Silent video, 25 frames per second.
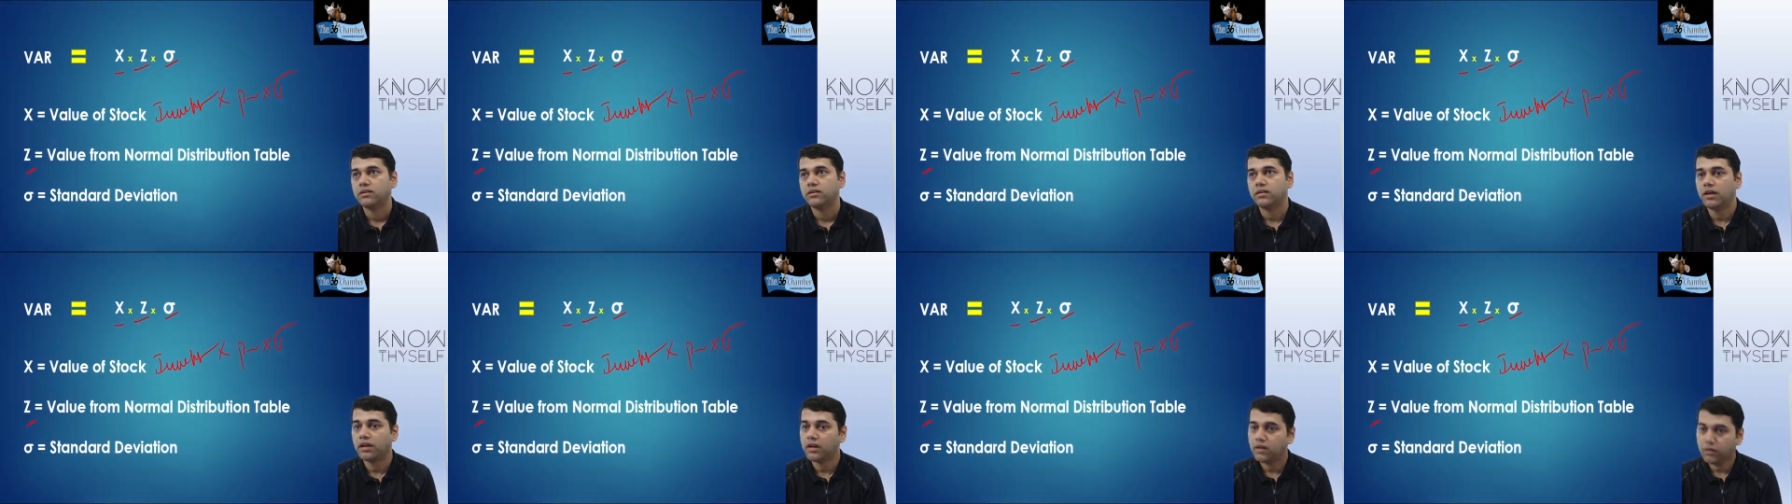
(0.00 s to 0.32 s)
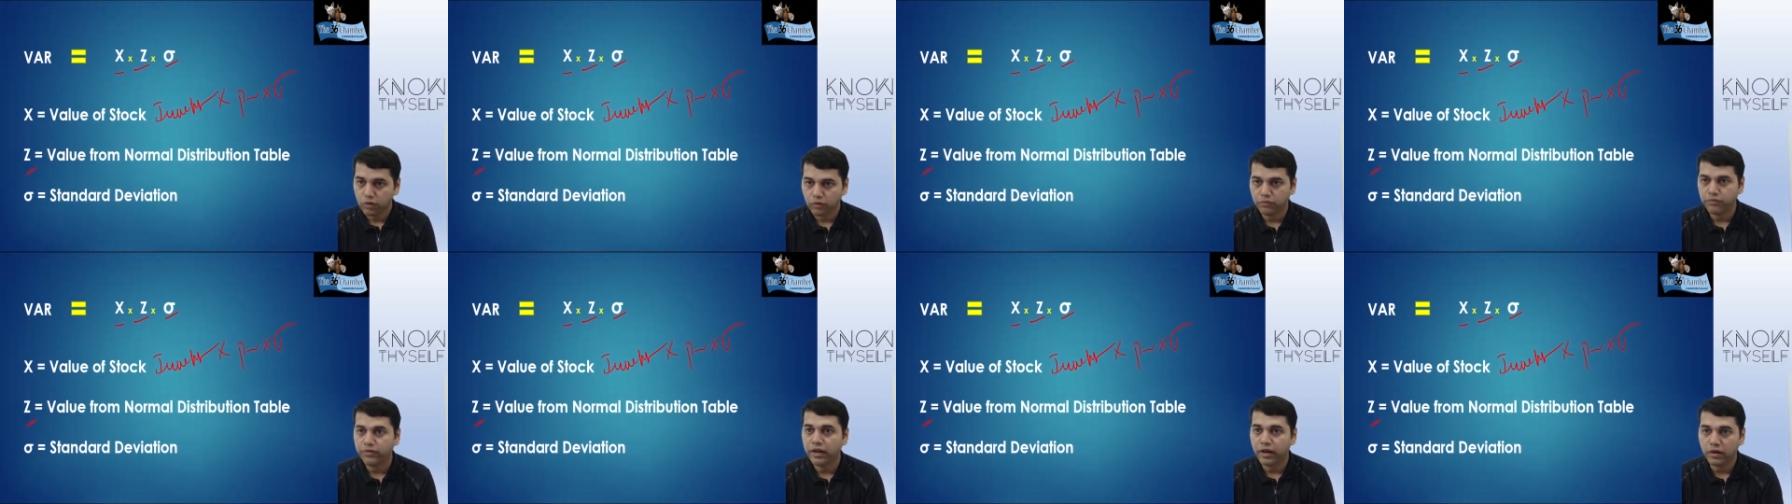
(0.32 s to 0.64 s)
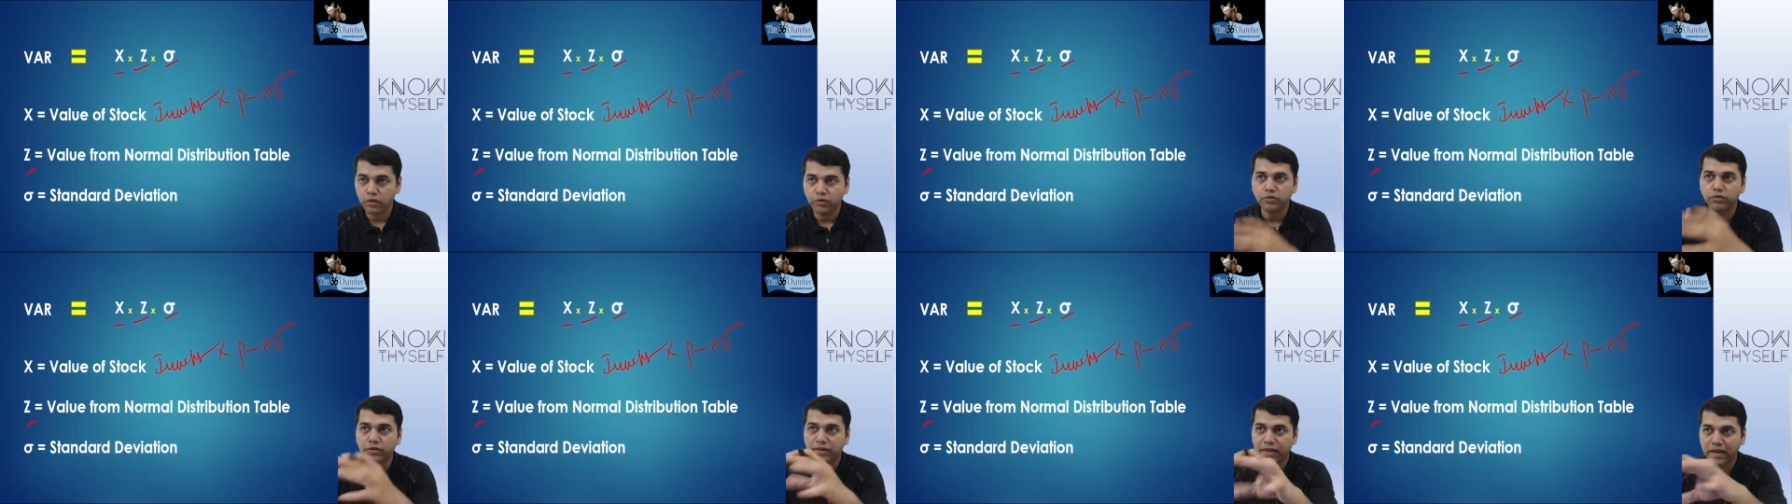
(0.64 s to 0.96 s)
No, we have
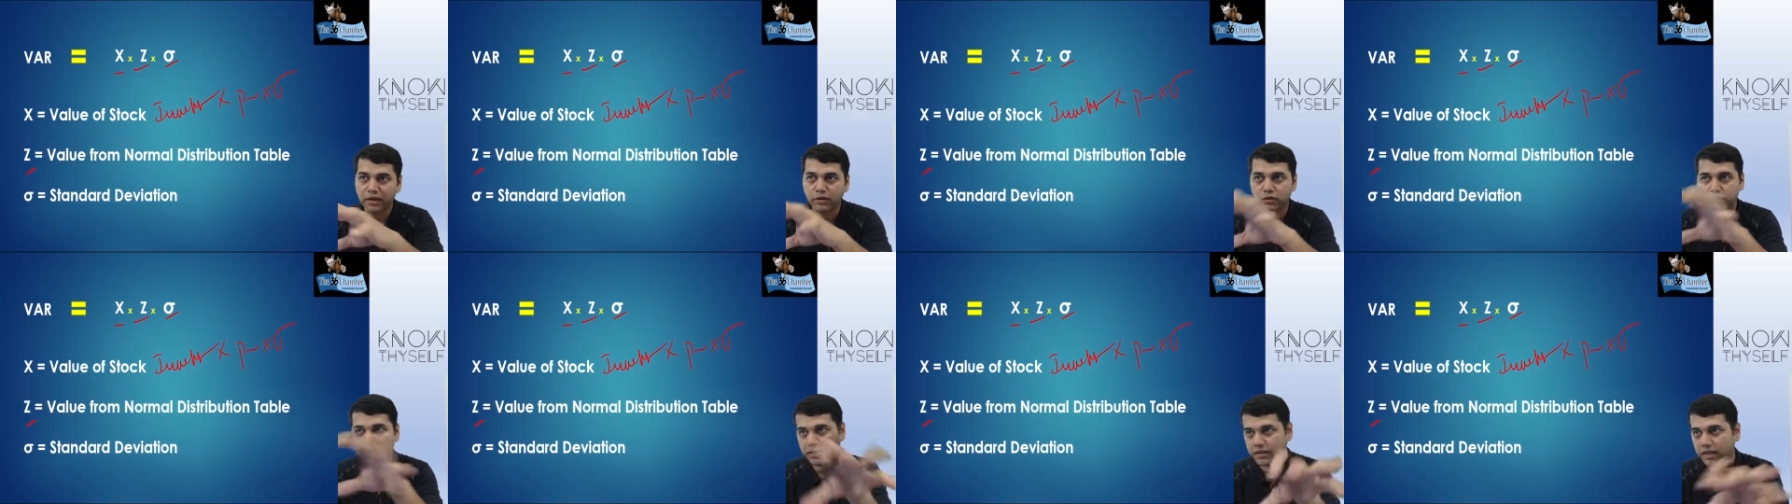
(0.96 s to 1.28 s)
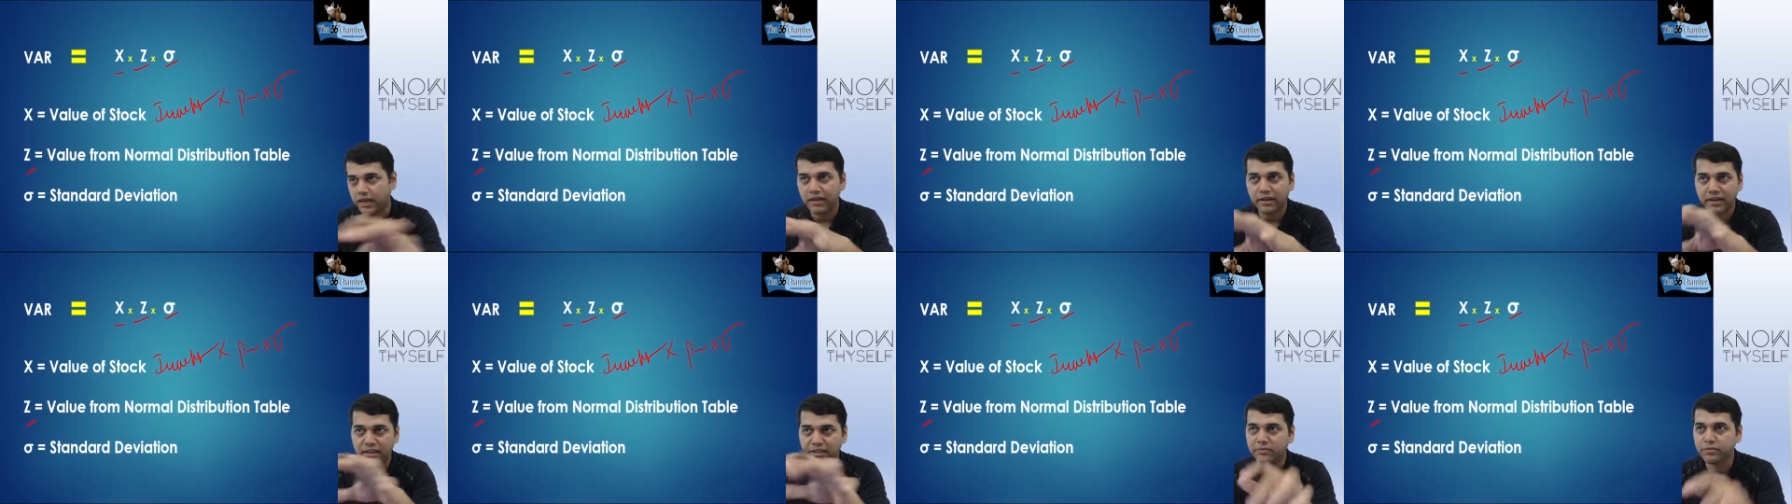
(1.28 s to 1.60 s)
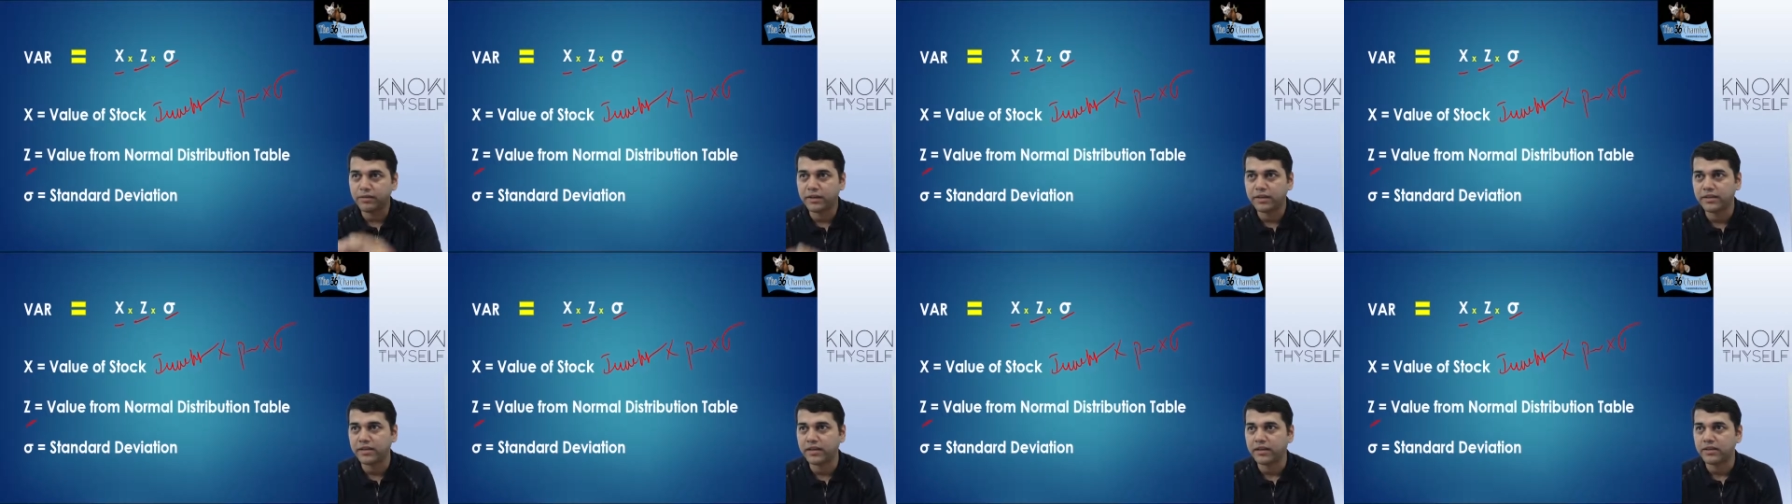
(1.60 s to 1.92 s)
to calculate. I'll
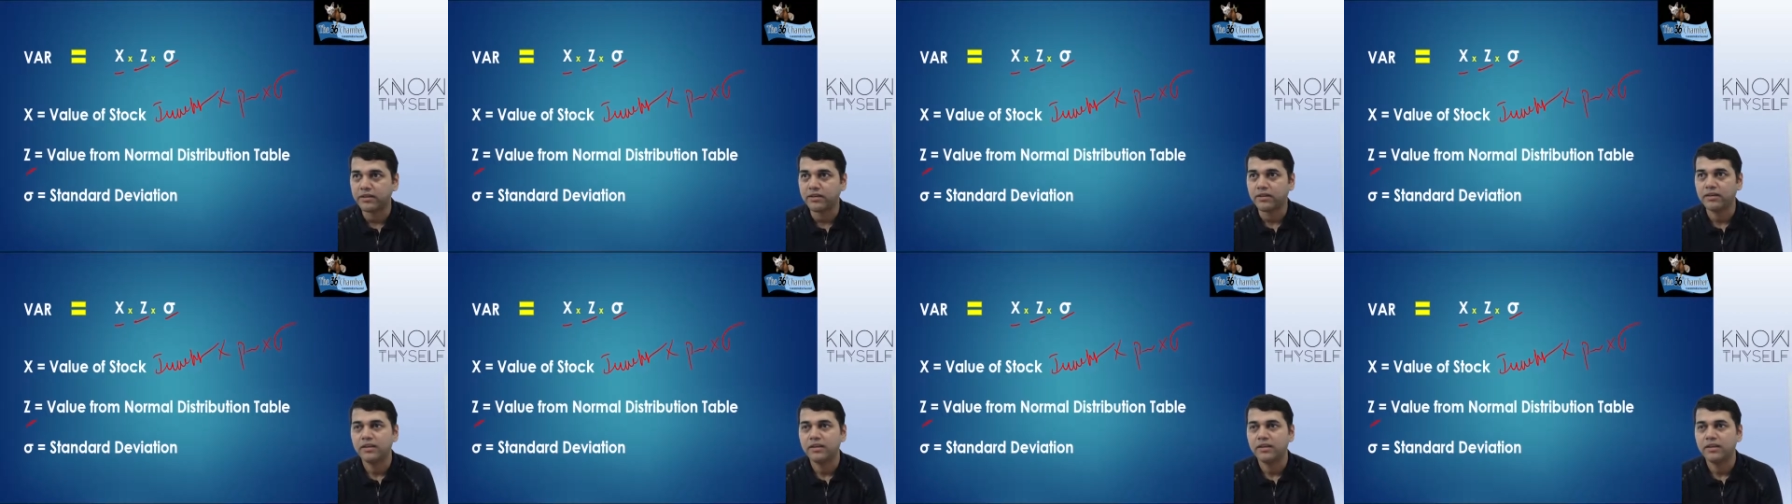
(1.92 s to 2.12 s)
explain that.